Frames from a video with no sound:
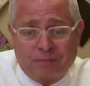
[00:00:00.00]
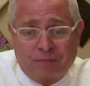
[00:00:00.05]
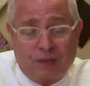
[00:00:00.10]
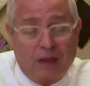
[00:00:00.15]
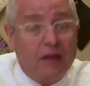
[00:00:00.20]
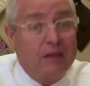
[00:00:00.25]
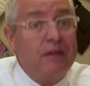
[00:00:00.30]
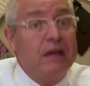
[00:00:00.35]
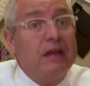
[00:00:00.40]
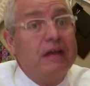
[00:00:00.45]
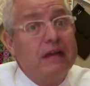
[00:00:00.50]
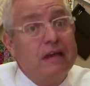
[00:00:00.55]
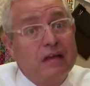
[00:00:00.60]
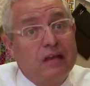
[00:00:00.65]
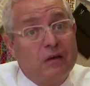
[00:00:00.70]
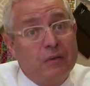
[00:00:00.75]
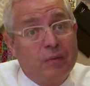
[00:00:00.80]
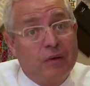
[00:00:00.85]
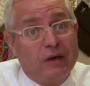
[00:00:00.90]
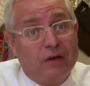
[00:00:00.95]
And they need
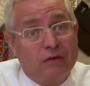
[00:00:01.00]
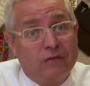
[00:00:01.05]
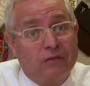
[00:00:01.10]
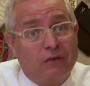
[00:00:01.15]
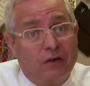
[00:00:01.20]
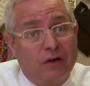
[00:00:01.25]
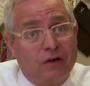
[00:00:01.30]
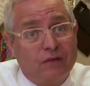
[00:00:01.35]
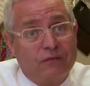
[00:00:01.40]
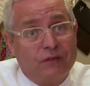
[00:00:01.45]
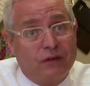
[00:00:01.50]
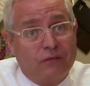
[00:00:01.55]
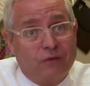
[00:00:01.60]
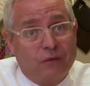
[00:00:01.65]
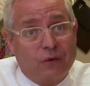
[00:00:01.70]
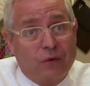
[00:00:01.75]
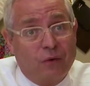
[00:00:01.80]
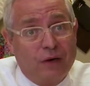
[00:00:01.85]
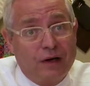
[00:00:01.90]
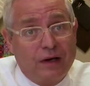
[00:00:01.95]
to be involved if we're
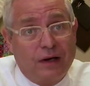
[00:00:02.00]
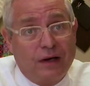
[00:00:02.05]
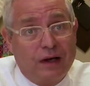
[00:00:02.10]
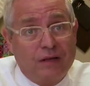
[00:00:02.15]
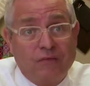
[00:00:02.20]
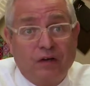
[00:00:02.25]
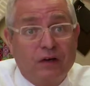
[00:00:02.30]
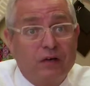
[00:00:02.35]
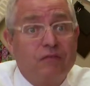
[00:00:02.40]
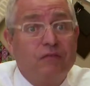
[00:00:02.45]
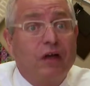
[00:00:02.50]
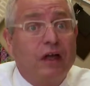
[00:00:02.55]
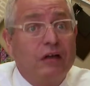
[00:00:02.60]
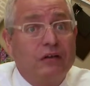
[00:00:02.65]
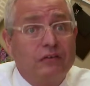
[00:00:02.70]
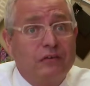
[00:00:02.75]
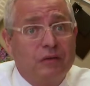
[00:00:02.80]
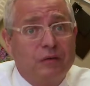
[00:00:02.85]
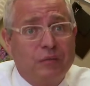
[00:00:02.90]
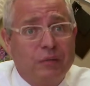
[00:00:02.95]
going to have
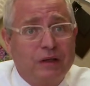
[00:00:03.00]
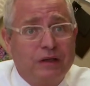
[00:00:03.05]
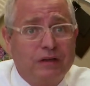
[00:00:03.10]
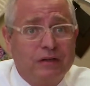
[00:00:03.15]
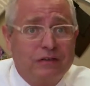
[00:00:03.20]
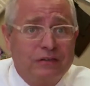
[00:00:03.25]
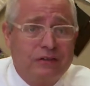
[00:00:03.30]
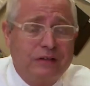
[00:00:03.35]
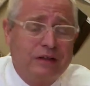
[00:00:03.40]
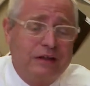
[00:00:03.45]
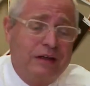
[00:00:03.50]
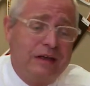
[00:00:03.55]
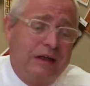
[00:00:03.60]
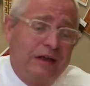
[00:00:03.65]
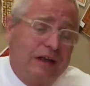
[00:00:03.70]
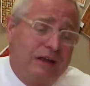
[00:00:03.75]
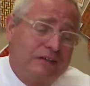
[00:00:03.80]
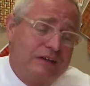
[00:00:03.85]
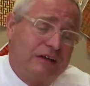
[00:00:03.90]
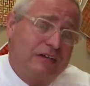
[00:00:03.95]
innovation, because
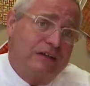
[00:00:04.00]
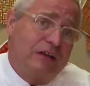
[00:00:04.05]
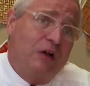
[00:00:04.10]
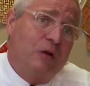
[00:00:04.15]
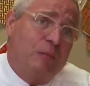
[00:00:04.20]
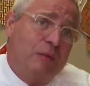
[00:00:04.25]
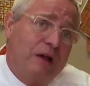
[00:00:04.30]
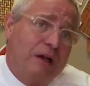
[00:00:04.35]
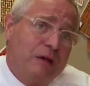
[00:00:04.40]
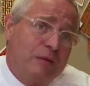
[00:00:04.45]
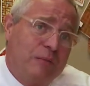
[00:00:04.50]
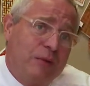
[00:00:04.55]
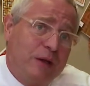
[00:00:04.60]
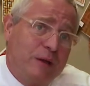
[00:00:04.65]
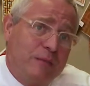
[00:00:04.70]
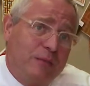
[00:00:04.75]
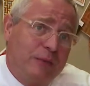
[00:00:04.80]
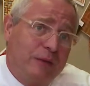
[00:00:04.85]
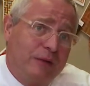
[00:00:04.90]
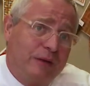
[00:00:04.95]
as I tell many
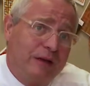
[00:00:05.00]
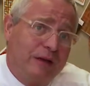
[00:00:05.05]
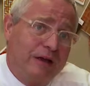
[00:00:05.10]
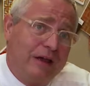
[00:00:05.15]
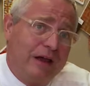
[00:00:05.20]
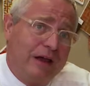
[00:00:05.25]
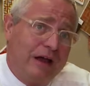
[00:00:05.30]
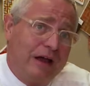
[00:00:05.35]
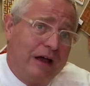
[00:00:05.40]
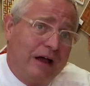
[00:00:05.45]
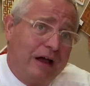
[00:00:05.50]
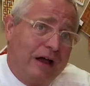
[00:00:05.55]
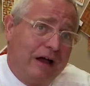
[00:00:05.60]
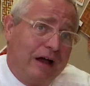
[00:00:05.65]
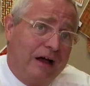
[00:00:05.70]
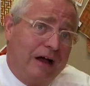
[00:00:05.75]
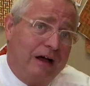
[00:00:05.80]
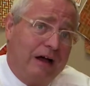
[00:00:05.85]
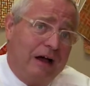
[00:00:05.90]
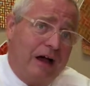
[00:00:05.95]
people,
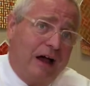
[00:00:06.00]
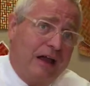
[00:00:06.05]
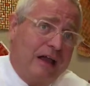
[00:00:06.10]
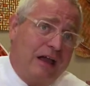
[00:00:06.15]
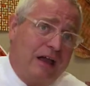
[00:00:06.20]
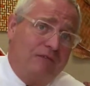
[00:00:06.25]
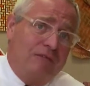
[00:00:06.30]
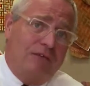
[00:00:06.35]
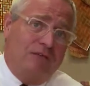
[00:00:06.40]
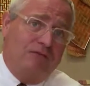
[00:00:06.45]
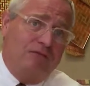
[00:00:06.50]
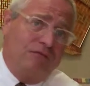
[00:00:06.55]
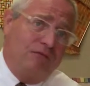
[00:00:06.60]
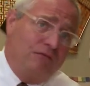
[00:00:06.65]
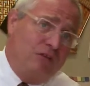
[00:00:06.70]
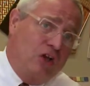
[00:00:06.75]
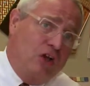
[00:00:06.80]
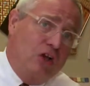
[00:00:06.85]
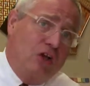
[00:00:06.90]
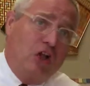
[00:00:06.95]
I have a
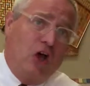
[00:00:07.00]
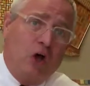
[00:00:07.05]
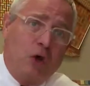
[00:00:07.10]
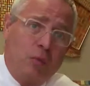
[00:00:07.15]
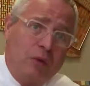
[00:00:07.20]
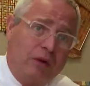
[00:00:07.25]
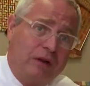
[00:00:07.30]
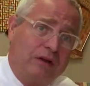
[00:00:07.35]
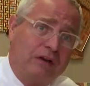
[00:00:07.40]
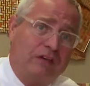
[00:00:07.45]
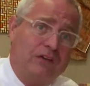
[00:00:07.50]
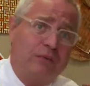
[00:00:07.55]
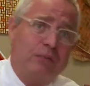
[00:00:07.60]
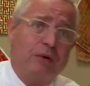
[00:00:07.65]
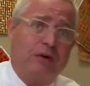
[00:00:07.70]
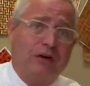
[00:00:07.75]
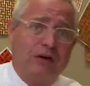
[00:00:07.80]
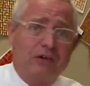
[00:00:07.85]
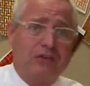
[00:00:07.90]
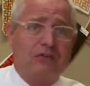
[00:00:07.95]
global
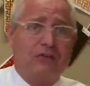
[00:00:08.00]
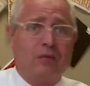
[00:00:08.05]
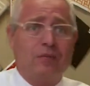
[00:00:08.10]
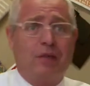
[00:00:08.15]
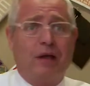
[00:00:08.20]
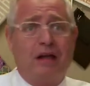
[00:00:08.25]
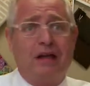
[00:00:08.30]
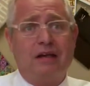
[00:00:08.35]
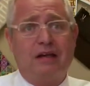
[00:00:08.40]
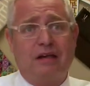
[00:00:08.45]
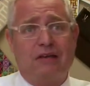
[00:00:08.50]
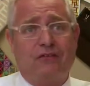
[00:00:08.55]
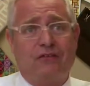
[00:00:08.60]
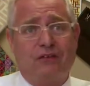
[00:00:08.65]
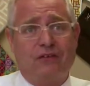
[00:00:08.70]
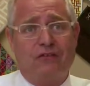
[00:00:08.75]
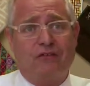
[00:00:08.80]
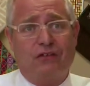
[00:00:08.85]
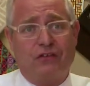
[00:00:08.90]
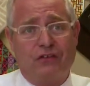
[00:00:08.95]
experience from many
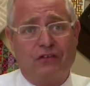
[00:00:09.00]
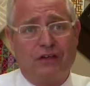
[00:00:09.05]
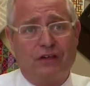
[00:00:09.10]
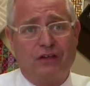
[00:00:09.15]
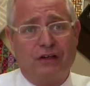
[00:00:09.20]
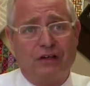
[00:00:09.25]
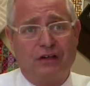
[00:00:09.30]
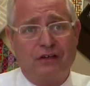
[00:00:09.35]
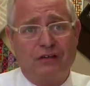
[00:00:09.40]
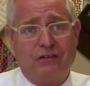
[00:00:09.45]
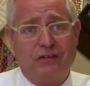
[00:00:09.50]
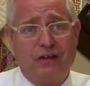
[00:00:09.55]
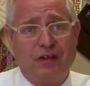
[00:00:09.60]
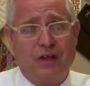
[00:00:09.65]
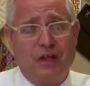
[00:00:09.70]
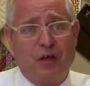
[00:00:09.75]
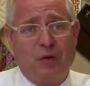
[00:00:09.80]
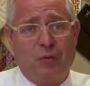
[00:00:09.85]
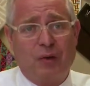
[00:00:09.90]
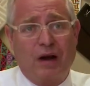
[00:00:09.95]
different facilities,
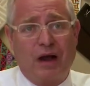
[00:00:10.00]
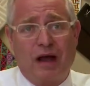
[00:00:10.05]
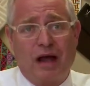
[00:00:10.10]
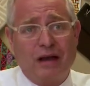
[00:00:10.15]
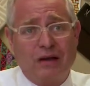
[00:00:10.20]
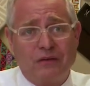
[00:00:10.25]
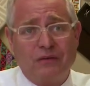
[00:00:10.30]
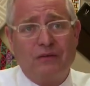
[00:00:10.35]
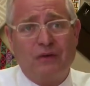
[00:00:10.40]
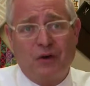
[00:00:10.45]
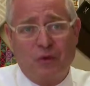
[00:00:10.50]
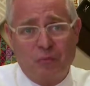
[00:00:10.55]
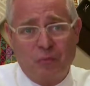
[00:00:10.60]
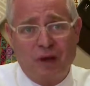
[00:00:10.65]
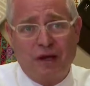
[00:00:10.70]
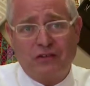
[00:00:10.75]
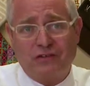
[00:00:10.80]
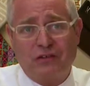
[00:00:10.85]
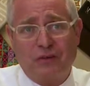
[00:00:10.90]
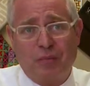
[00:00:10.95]
but I don't know
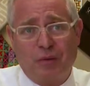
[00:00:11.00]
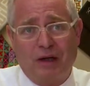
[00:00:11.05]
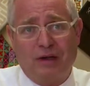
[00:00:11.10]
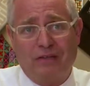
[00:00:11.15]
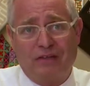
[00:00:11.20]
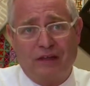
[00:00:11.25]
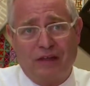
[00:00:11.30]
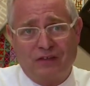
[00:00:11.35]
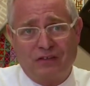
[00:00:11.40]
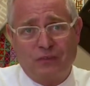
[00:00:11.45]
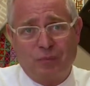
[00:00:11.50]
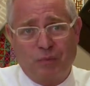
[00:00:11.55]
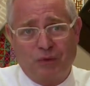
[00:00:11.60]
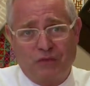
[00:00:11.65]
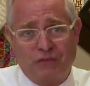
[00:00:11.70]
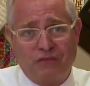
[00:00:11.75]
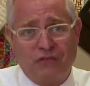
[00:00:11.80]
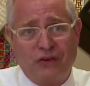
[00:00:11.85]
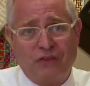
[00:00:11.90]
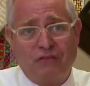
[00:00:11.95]
much about that
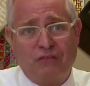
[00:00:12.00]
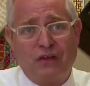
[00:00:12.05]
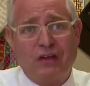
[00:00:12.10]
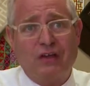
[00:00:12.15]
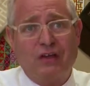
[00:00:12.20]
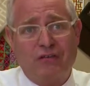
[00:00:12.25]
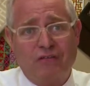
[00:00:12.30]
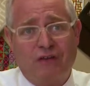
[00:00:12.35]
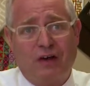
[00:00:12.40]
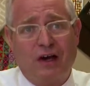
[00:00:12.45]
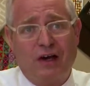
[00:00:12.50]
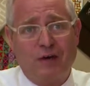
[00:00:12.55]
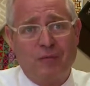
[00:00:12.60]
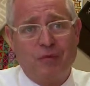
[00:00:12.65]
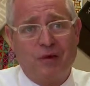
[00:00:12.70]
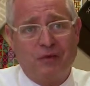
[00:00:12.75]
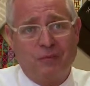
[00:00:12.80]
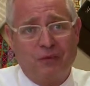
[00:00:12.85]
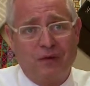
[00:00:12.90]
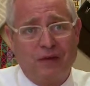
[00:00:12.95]
specific
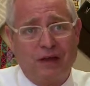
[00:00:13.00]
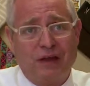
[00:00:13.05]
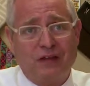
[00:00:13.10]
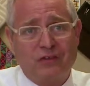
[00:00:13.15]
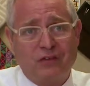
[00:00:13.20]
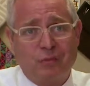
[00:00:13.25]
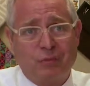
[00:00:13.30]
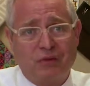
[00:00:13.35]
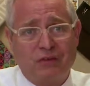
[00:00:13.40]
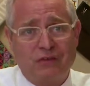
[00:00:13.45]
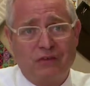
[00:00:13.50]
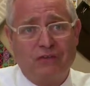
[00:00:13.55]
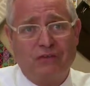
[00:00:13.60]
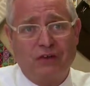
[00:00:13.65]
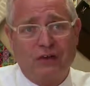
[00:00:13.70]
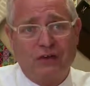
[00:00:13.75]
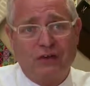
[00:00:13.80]
environment where that specific